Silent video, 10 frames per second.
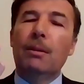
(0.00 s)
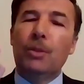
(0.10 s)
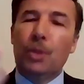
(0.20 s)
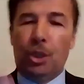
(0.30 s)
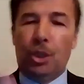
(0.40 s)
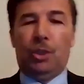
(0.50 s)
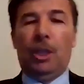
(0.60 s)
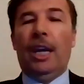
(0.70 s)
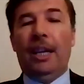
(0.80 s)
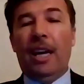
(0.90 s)
This is,
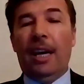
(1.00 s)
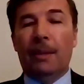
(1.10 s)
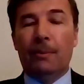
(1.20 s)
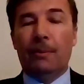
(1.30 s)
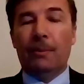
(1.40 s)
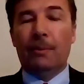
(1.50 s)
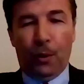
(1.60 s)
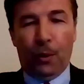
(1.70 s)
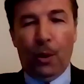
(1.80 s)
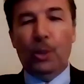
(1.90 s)
again, the
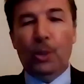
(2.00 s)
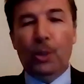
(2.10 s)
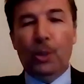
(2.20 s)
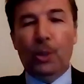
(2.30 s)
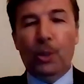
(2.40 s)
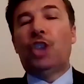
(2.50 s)
first